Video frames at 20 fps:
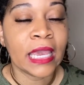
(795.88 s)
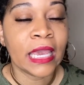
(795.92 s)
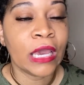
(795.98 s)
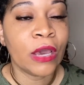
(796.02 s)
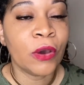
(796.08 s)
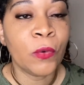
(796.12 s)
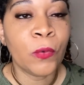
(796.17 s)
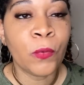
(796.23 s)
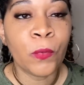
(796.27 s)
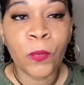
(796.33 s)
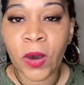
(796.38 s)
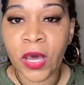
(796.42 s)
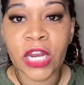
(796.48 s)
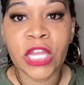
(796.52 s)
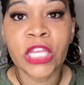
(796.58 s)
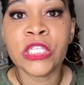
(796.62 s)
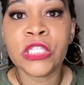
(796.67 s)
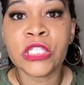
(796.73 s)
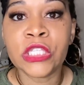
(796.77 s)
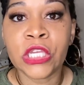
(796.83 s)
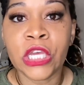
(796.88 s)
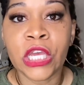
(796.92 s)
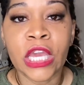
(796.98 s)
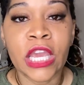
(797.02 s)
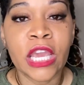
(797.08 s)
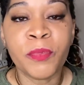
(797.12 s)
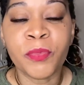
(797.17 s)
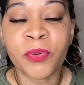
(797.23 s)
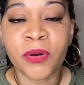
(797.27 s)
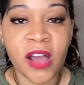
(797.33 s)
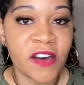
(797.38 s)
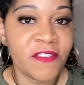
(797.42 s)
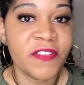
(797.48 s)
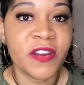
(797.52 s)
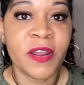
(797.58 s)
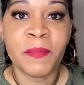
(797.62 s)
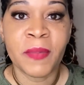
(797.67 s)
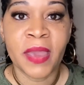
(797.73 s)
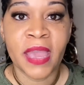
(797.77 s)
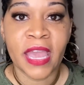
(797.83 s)
what does it profit a
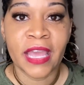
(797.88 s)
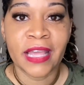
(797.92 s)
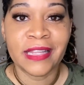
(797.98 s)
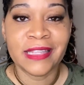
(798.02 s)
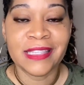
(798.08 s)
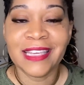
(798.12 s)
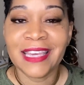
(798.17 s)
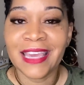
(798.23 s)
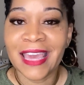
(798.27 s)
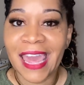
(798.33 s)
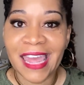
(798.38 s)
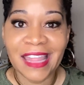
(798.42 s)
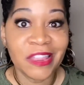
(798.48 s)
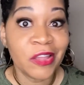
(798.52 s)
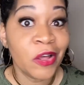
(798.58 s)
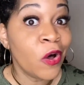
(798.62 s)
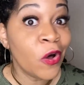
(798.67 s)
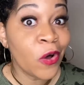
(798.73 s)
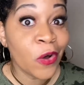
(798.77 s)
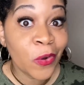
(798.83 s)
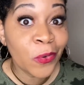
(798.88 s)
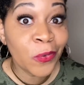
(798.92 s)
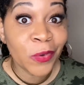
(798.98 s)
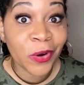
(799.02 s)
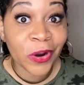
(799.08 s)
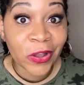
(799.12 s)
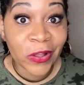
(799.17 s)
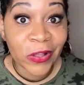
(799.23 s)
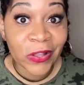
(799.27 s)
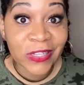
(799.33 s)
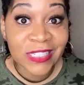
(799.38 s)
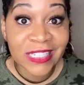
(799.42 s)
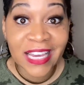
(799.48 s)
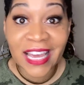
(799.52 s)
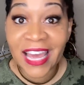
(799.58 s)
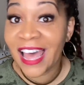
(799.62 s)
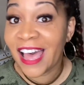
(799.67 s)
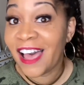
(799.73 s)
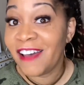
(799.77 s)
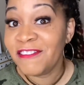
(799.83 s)
man to gain the whole world,
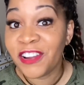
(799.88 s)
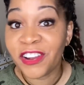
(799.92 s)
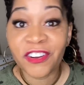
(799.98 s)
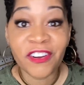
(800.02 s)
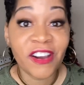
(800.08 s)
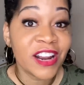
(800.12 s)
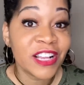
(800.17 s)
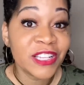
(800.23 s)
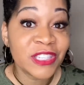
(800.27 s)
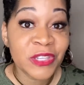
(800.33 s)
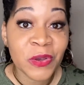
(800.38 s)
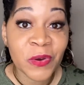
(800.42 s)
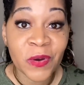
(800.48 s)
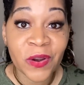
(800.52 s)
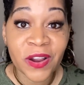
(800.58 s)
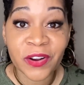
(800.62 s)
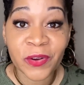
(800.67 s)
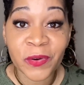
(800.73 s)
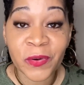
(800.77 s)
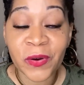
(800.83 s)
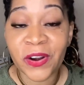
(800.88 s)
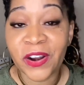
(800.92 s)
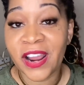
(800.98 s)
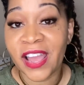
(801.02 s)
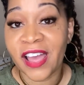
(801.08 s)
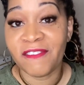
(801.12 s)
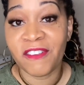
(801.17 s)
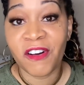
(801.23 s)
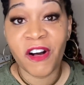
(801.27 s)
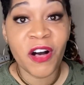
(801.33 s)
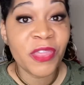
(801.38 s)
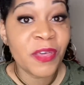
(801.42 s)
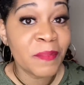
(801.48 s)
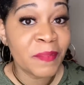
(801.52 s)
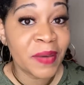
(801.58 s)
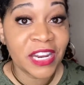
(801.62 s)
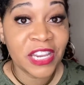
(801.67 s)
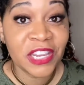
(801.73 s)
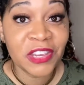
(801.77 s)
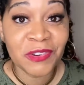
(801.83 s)
have your credit score in order, have all the
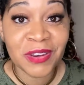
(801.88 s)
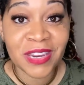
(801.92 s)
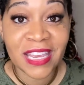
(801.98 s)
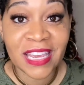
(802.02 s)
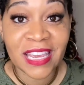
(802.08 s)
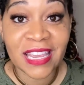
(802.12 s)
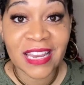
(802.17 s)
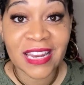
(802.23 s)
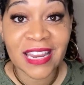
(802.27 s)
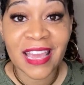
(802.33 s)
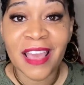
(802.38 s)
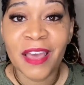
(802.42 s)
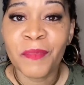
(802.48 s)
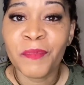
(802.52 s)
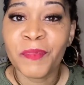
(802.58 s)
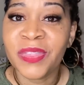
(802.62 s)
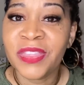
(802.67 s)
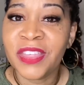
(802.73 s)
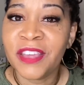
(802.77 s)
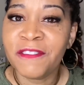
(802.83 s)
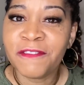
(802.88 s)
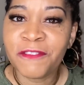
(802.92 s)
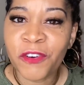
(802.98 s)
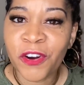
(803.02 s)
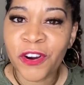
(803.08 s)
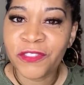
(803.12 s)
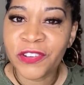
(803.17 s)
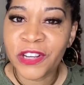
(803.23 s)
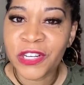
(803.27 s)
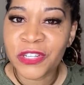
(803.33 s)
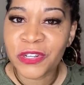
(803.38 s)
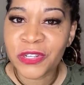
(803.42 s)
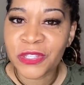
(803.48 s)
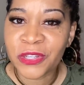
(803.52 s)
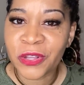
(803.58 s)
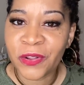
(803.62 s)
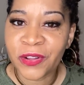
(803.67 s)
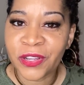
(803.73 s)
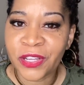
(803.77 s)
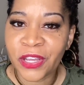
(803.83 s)
money you need, but then forfeit your soul
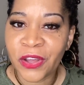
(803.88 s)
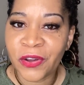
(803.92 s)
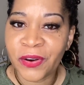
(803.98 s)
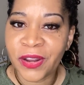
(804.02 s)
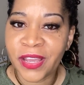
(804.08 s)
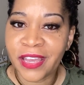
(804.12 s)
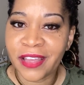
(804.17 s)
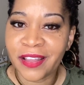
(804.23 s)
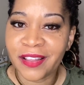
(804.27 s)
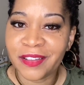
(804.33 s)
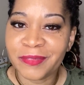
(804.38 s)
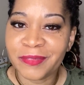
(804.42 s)
and go to hell?